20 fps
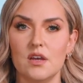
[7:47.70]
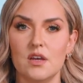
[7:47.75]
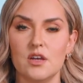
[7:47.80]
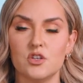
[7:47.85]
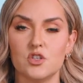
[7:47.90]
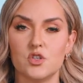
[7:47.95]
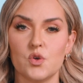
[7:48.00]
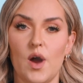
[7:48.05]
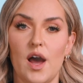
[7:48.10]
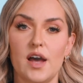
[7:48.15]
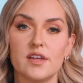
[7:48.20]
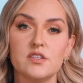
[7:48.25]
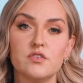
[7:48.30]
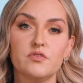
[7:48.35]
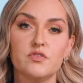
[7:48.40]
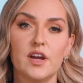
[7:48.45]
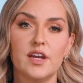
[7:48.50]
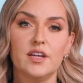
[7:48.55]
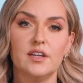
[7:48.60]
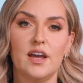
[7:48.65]
So as of
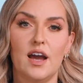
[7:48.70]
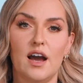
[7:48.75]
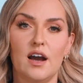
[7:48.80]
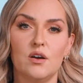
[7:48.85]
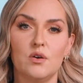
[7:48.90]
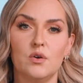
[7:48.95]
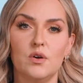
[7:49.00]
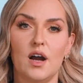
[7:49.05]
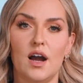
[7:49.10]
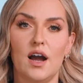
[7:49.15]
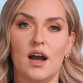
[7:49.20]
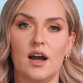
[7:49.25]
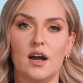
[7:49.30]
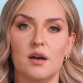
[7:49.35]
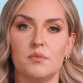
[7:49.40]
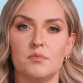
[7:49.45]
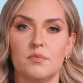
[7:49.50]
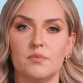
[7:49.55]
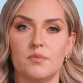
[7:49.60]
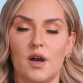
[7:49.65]
right now,
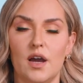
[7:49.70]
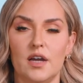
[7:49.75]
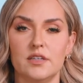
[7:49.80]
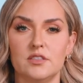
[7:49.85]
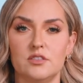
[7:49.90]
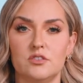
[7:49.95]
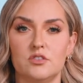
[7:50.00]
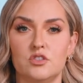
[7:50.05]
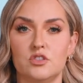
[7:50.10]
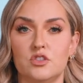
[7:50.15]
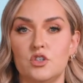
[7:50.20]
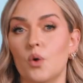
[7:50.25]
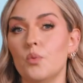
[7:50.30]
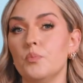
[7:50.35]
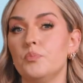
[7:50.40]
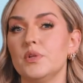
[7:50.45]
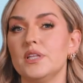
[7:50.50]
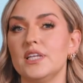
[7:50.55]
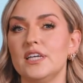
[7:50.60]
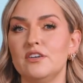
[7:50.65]
I
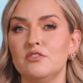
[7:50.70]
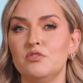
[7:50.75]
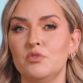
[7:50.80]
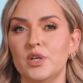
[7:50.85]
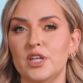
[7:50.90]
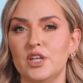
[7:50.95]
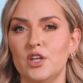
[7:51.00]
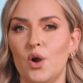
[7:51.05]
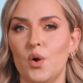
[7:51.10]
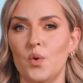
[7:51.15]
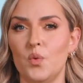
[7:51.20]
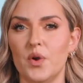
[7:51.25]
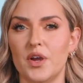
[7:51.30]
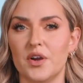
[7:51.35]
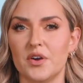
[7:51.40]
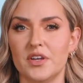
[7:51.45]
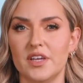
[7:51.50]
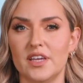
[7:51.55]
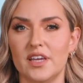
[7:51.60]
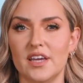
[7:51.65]
don't believe we know
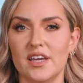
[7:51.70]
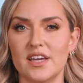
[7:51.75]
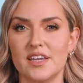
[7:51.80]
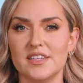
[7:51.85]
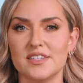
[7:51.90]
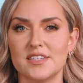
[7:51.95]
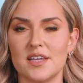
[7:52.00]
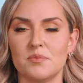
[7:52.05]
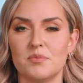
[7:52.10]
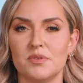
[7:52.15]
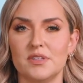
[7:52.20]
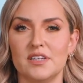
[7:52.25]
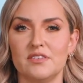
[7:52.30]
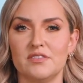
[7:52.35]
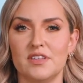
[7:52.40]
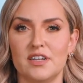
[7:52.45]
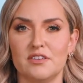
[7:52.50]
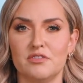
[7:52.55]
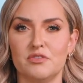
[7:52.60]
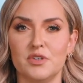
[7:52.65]
where he is. I believe
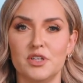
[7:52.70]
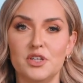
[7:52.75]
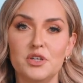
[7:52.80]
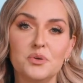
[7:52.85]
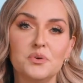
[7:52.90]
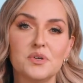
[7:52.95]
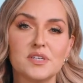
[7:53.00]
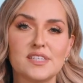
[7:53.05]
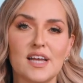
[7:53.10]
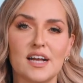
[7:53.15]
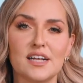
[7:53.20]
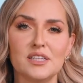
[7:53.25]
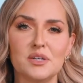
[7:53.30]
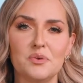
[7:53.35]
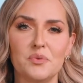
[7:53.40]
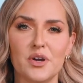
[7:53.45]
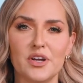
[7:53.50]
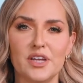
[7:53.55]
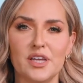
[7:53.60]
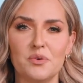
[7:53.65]
that if we knew exactly
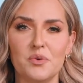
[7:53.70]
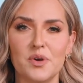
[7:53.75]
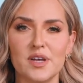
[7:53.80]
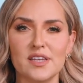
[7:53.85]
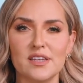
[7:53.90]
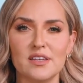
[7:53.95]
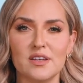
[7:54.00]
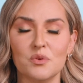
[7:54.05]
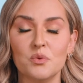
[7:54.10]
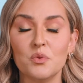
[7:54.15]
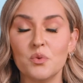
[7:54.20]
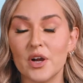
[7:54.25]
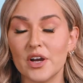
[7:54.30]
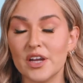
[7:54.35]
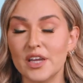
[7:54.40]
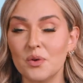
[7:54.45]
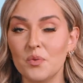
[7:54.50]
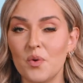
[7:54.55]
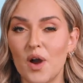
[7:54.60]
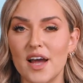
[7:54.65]
where he
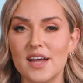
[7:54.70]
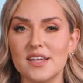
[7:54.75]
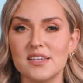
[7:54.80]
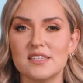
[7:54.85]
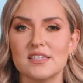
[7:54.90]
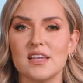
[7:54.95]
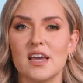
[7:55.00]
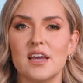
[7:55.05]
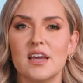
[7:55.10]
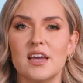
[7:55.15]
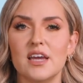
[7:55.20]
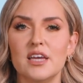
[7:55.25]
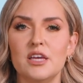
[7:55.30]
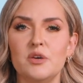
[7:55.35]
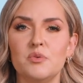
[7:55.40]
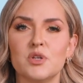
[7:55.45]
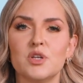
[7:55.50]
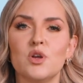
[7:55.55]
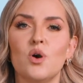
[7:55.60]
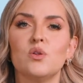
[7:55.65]
was, he
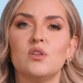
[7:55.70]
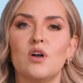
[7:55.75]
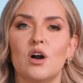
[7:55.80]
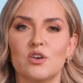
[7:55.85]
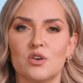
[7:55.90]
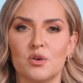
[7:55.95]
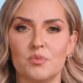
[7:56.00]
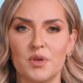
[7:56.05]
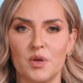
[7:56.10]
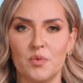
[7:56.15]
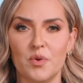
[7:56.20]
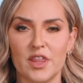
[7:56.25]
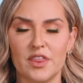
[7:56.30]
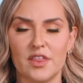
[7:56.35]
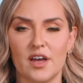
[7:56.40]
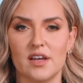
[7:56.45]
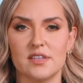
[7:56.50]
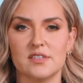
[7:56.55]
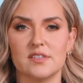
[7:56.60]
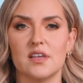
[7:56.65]
would no longer be with
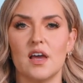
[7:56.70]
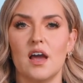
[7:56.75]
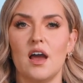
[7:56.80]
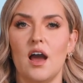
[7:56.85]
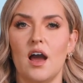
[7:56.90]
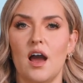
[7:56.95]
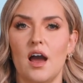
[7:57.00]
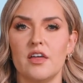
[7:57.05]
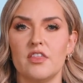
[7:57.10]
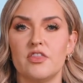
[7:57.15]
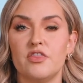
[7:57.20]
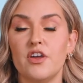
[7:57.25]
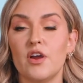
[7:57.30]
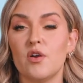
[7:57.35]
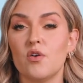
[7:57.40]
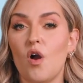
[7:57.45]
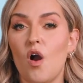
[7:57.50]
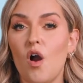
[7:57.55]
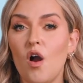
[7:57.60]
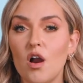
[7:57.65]
us.
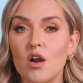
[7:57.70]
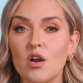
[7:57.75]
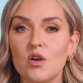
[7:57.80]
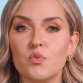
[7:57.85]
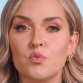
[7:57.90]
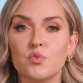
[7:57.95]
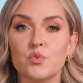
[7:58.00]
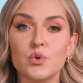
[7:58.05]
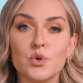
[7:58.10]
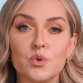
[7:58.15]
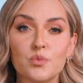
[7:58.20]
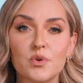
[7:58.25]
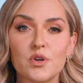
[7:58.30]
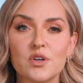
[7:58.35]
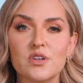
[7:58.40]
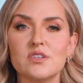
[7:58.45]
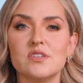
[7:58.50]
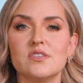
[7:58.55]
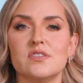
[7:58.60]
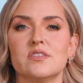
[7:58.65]
There are
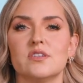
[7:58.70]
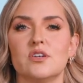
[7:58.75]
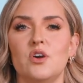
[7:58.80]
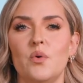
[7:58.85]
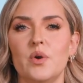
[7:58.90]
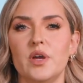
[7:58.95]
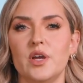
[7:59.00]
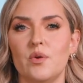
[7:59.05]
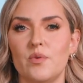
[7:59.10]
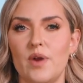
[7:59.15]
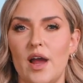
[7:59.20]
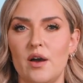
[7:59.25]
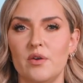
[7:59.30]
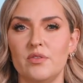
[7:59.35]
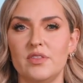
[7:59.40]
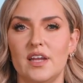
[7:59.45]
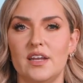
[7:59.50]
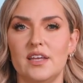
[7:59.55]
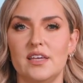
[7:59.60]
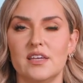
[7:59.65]
rumors going
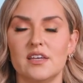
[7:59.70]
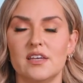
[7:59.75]
around that he